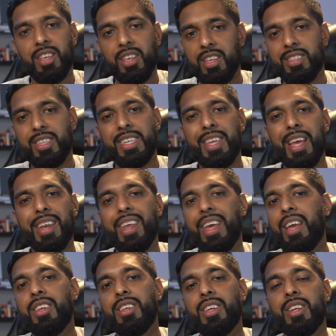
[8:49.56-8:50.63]
is a dead
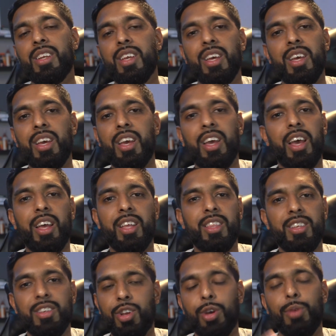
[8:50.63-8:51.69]
engine, and
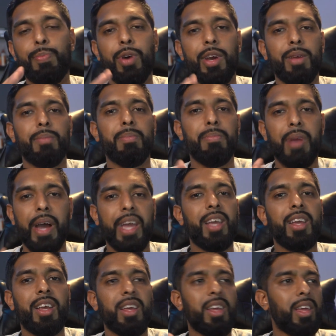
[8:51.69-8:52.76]
there's no point
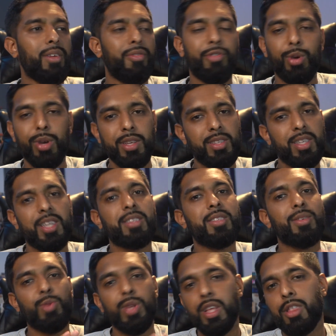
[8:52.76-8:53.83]
buying an
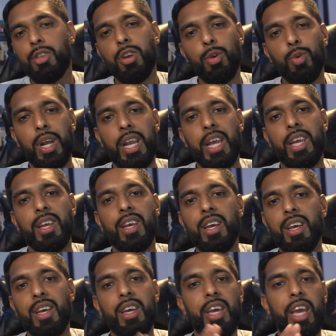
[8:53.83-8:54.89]
E46 with a 318
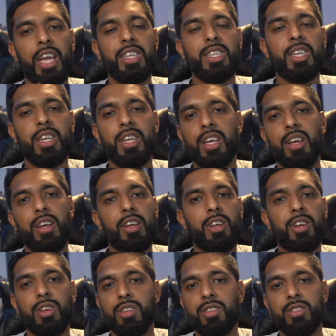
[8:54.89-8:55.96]
engine,
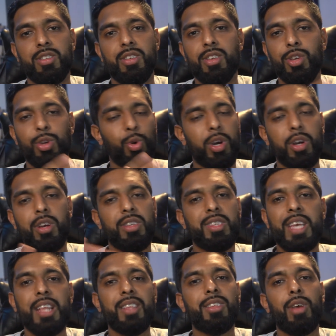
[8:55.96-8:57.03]
because you
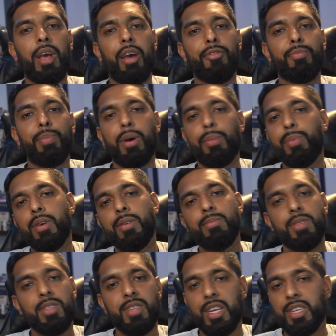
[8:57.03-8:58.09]
tend to have
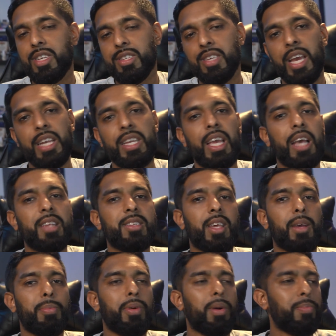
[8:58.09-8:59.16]
problems such as head
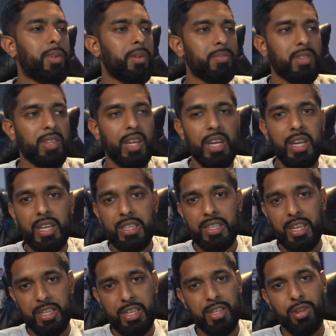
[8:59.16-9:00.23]
gasket problems,
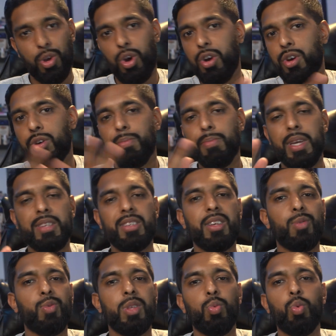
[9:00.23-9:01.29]
such as oil
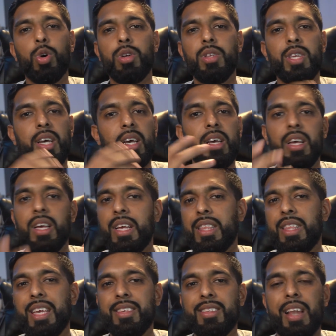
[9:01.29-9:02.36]
mixing with water,
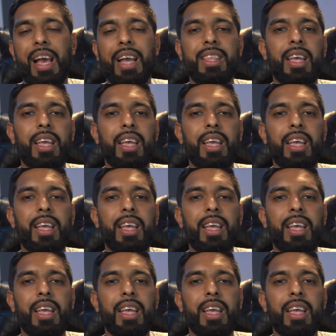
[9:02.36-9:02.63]
things like